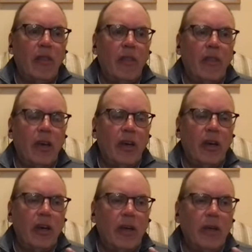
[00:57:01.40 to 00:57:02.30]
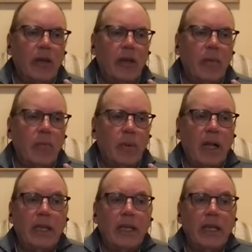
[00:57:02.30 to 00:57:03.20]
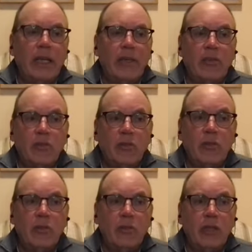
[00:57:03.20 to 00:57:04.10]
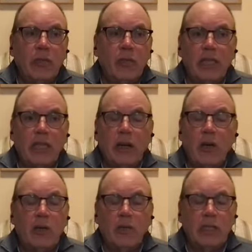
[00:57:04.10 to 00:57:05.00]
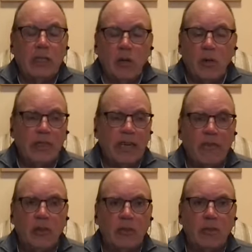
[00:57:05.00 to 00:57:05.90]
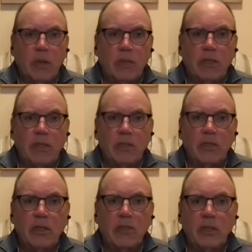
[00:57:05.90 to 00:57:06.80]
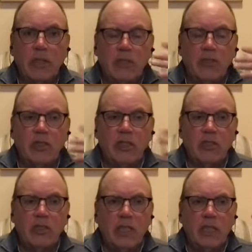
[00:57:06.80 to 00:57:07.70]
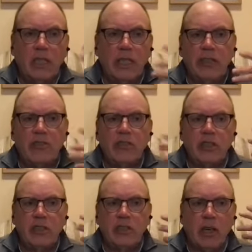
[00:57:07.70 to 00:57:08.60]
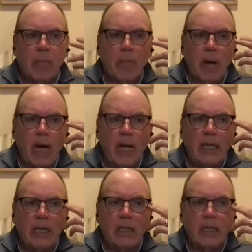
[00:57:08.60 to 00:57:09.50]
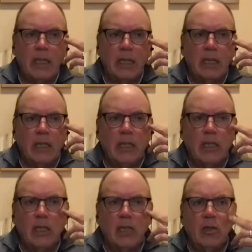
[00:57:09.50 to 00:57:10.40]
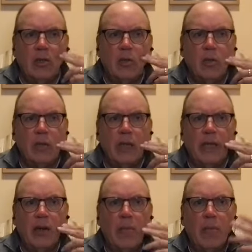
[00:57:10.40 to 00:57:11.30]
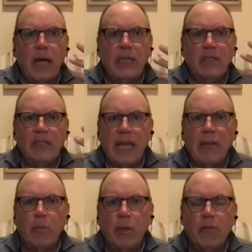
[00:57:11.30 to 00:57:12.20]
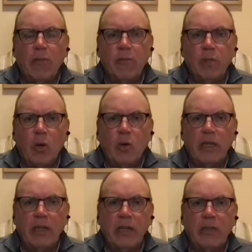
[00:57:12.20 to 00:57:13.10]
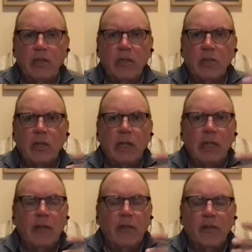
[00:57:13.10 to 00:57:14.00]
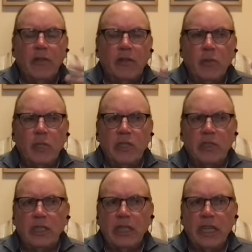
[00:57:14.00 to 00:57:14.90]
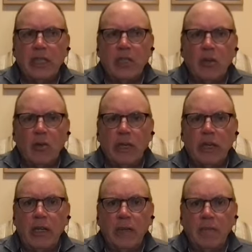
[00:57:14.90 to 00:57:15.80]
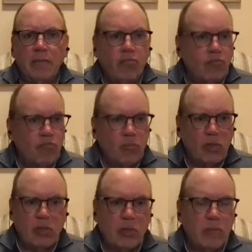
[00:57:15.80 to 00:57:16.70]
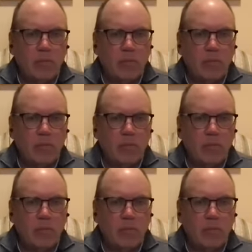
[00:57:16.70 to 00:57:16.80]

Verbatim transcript: The but it's true that we can always we can always have those moments because there it's just it's just our mind, you know, and our mind is capable of going there. So there's no reason it can't go there just